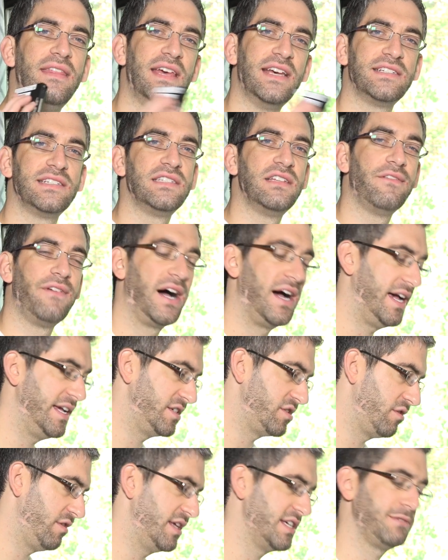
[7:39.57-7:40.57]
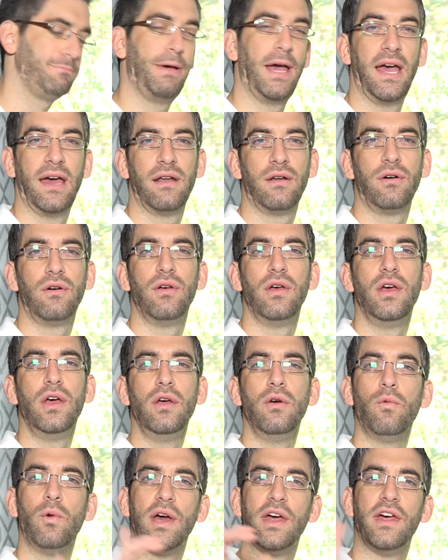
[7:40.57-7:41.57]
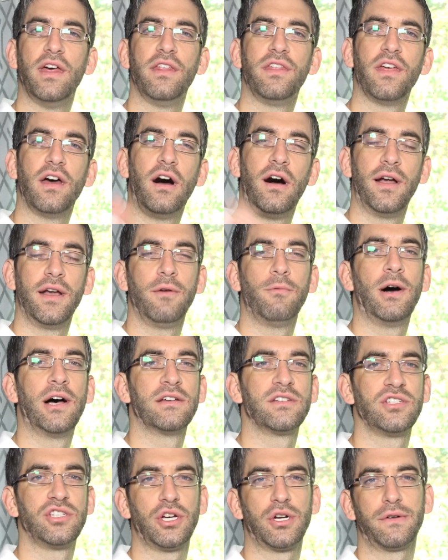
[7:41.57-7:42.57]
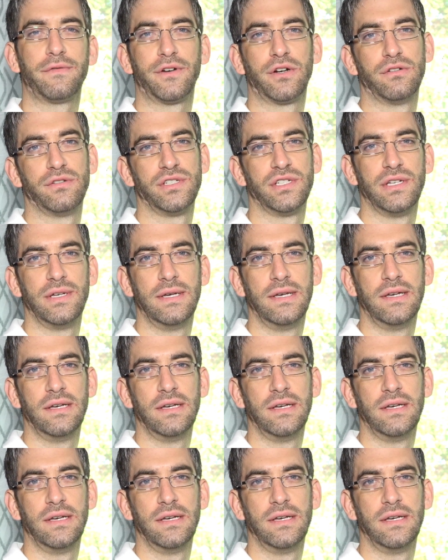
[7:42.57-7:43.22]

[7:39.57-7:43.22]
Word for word: this device or this panel with Honeywell servers.